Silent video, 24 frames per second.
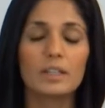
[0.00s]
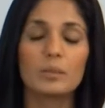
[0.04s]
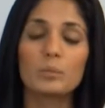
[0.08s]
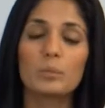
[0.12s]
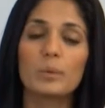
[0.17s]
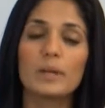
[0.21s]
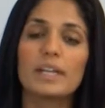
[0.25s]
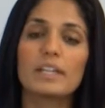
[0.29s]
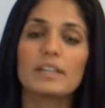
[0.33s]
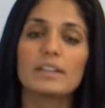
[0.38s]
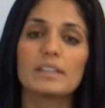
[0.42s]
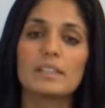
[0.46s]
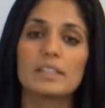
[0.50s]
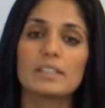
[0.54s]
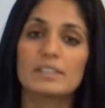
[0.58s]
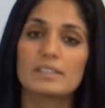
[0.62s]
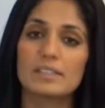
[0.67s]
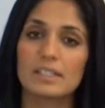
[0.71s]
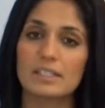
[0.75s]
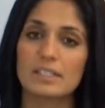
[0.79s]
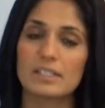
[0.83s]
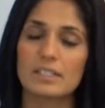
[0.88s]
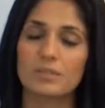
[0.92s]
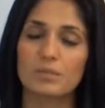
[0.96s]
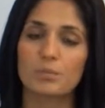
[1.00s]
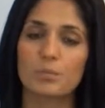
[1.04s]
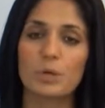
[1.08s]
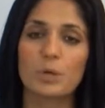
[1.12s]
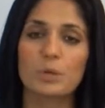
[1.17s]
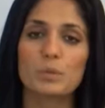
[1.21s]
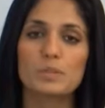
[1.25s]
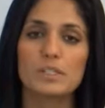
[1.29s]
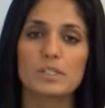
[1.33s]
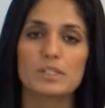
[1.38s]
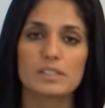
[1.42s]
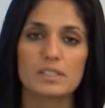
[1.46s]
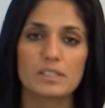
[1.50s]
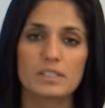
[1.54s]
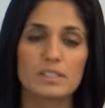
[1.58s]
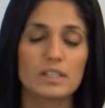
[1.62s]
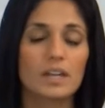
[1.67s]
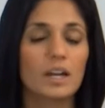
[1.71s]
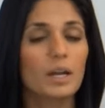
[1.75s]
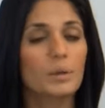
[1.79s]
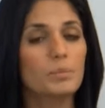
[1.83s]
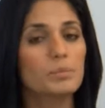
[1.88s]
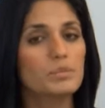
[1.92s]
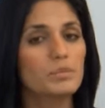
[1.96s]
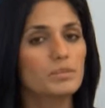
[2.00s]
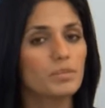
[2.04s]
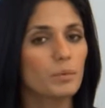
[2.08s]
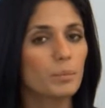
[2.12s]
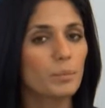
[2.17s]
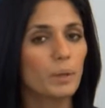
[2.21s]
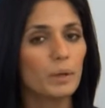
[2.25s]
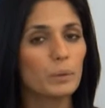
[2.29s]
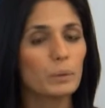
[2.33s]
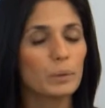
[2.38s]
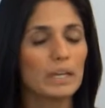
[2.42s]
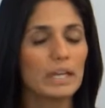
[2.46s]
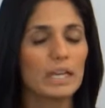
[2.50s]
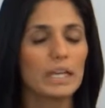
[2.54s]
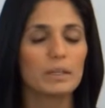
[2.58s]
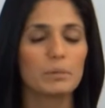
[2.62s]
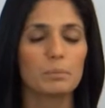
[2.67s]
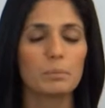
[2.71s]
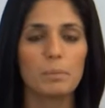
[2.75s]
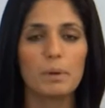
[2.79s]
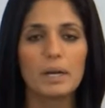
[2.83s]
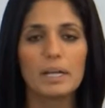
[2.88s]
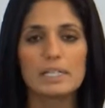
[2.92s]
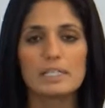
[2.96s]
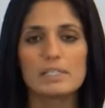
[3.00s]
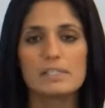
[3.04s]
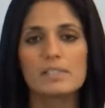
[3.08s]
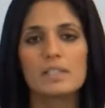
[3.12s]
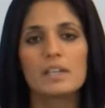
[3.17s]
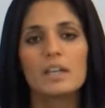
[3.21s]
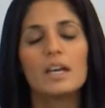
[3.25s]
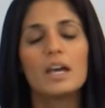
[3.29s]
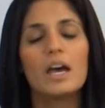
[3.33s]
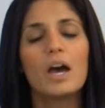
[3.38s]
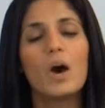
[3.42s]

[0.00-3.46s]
and wait the extensive processing times of about eight months,